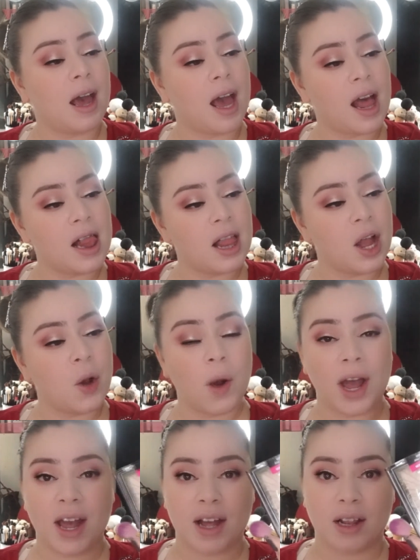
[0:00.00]
Hello
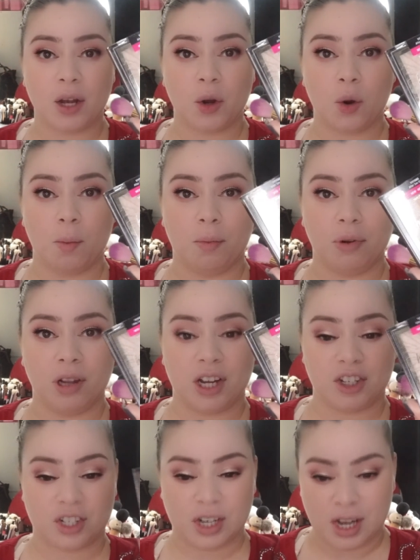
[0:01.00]
Halo
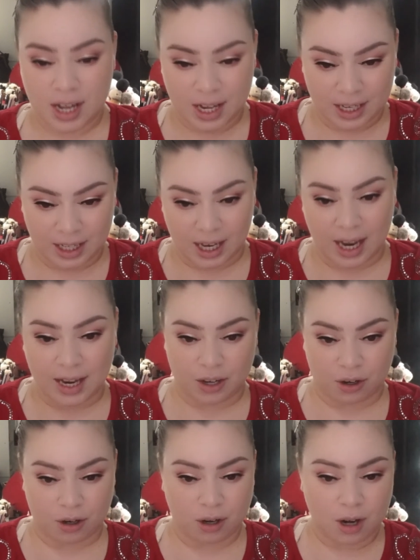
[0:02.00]
Blush
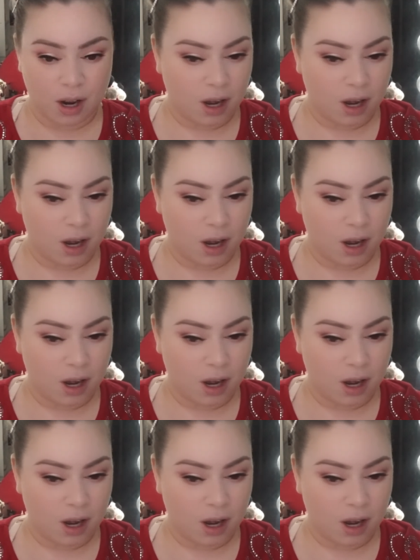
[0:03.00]
Lighter.